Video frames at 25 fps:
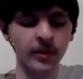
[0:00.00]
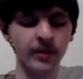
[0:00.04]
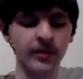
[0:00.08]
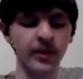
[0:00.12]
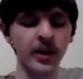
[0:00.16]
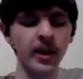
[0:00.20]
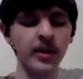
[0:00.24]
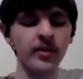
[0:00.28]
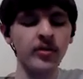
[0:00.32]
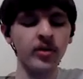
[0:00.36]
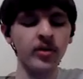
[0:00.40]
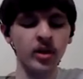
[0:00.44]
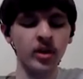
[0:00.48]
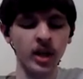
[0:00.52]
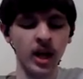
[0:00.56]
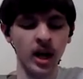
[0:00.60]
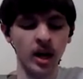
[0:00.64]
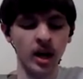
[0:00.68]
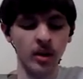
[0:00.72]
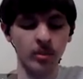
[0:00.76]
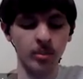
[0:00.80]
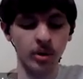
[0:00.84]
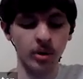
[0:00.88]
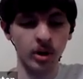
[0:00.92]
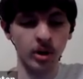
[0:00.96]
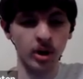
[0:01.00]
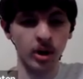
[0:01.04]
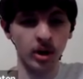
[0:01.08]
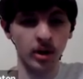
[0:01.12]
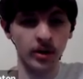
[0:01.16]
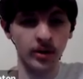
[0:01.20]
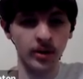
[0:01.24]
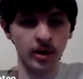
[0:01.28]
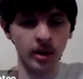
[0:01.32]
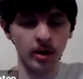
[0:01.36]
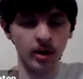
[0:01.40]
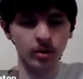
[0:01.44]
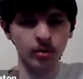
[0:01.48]
the 5-volt output
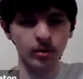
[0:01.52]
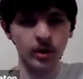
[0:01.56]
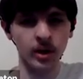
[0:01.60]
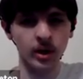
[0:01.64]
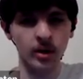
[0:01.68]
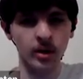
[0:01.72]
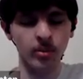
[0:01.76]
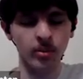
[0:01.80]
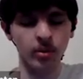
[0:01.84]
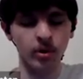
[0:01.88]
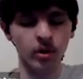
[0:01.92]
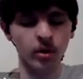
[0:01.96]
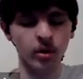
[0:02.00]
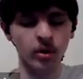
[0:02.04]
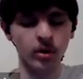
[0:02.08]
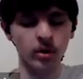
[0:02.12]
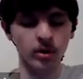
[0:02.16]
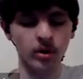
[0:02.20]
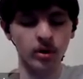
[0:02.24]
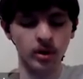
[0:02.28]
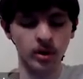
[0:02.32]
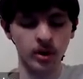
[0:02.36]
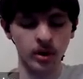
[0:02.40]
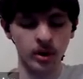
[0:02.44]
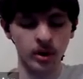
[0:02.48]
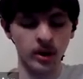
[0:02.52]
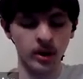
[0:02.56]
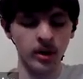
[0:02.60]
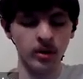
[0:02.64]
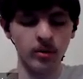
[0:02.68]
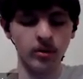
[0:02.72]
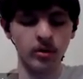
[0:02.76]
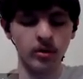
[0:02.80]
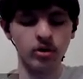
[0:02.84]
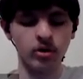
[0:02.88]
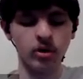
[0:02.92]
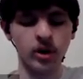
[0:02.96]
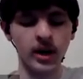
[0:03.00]
on the Arduino board
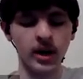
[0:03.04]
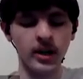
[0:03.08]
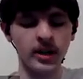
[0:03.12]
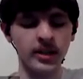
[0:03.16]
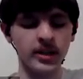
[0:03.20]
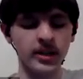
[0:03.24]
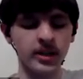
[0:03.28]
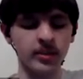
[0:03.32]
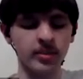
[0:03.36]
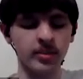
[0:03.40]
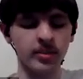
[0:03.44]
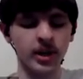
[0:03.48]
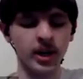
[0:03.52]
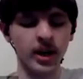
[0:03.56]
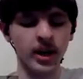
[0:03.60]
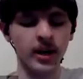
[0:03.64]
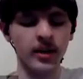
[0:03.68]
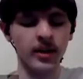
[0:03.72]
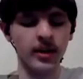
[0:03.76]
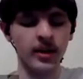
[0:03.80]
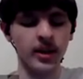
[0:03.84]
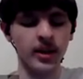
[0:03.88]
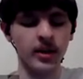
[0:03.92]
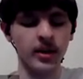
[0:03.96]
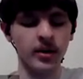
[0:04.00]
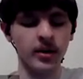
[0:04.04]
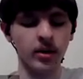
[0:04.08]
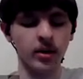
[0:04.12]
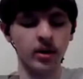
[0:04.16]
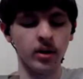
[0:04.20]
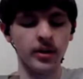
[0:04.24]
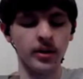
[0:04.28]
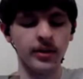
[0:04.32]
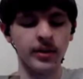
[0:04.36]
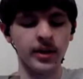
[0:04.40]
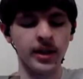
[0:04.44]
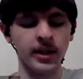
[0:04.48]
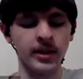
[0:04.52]
would try to supply the
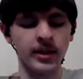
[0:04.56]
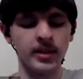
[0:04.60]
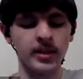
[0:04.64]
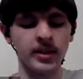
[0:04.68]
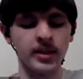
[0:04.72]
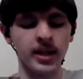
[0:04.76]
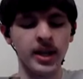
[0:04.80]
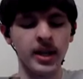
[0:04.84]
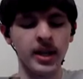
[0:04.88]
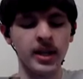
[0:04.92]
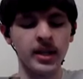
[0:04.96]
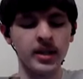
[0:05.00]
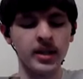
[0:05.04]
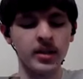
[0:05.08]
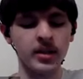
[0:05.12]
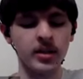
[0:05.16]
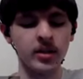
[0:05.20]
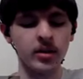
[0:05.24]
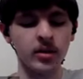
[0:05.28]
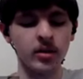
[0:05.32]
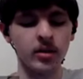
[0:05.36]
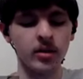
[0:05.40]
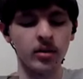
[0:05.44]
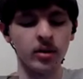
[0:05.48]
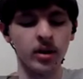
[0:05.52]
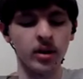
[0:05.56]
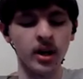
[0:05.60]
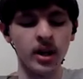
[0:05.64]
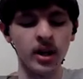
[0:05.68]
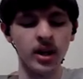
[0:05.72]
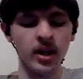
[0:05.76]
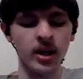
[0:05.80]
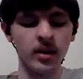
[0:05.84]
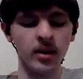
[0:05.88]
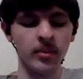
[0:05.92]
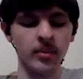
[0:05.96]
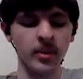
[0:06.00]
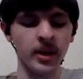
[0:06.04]
current that's needed to
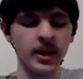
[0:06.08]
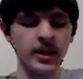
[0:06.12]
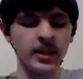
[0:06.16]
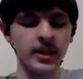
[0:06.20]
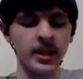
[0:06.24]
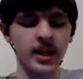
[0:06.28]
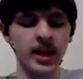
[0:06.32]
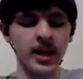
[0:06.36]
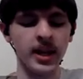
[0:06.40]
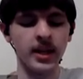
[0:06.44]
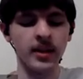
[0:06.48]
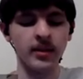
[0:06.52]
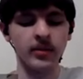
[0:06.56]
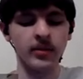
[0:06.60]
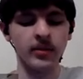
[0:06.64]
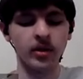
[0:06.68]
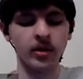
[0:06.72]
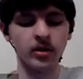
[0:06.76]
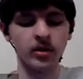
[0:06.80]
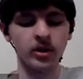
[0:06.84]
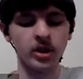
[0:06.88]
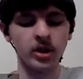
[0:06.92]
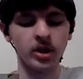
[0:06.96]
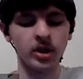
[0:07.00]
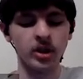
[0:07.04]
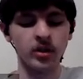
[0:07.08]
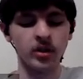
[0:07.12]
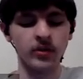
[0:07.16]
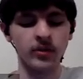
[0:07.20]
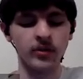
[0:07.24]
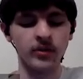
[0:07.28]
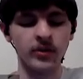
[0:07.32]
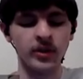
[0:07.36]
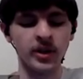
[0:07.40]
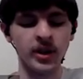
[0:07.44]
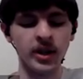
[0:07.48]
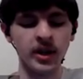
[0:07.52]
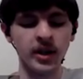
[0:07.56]
maintain a voltage
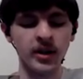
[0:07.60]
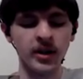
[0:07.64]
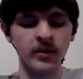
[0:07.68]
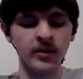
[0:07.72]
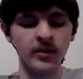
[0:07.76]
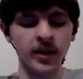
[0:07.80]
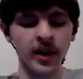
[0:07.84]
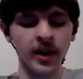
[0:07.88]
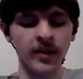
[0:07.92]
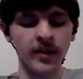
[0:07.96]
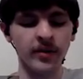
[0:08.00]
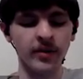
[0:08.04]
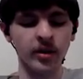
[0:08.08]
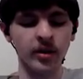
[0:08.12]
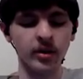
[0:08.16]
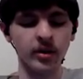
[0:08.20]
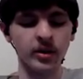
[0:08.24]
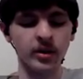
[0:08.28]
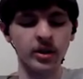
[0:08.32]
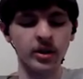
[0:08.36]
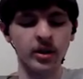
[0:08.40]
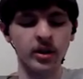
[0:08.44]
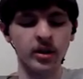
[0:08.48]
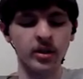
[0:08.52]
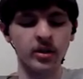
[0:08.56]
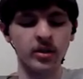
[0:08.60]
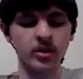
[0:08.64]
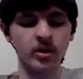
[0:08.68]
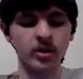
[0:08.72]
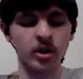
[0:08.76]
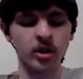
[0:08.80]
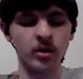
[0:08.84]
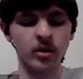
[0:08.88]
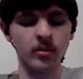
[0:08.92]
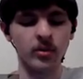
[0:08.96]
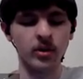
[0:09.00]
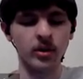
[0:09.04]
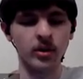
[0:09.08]
of 5 volts on
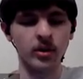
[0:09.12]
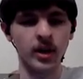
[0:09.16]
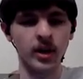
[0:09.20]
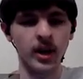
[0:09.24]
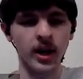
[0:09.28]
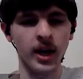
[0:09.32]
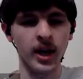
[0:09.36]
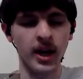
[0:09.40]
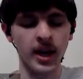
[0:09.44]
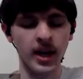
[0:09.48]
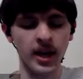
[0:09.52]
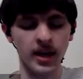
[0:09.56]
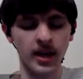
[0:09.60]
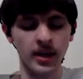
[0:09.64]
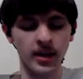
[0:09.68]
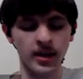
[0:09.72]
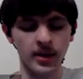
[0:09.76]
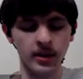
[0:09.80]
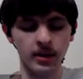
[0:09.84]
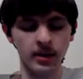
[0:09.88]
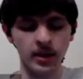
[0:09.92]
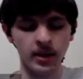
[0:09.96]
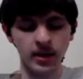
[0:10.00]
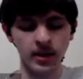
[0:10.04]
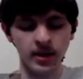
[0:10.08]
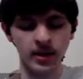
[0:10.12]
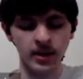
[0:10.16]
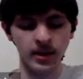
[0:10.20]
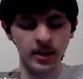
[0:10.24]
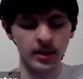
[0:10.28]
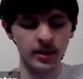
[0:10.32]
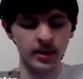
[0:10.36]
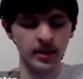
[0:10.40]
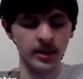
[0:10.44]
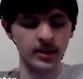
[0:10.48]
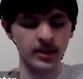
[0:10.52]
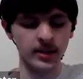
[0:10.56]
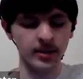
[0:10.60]
terminal A,
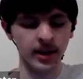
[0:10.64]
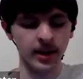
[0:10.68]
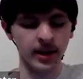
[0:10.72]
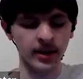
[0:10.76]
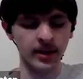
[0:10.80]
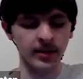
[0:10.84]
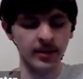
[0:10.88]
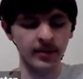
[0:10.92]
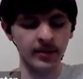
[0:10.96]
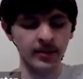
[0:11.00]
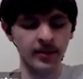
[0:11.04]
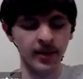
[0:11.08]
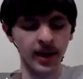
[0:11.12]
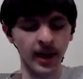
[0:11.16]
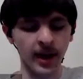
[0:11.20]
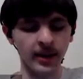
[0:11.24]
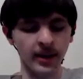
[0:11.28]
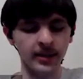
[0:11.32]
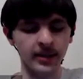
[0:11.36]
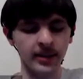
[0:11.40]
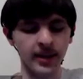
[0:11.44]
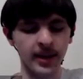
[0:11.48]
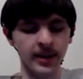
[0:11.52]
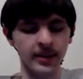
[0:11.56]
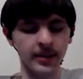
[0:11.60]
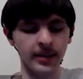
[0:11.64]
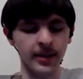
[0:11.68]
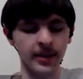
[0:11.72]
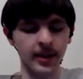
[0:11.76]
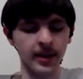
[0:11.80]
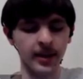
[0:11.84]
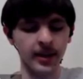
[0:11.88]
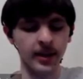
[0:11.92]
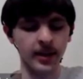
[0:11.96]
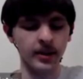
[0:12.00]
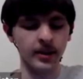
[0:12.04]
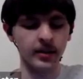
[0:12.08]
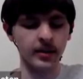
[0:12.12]
despite the fact that
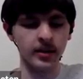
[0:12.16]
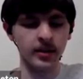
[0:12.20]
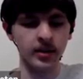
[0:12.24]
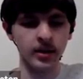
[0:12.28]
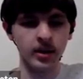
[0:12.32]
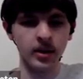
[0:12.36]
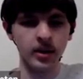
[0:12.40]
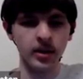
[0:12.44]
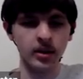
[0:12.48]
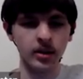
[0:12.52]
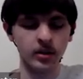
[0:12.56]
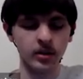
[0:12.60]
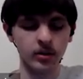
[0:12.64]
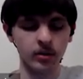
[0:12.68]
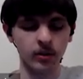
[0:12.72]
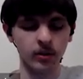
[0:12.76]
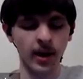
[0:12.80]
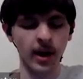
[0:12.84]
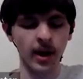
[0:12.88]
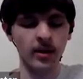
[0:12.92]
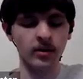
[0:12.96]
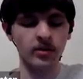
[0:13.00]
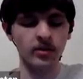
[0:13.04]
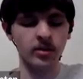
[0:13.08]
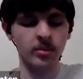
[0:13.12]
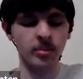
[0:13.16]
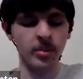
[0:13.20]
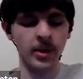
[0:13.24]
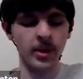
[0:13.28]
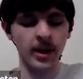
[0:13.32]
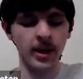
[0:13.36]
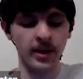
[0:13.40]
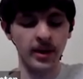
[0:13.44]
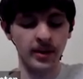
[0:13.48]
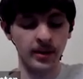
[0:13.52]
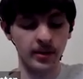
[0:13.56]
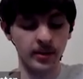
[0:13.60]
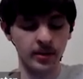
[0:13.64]
the ground
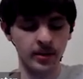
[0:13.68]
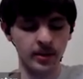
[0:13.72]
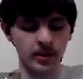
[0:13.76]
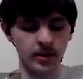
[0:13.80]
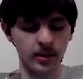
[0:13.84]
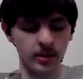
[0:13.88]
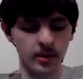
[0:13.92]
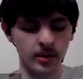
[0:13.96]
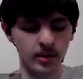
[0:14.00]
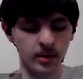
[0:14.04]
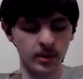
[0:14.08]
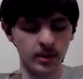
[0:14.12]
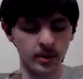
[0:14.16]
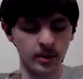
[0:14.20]
pin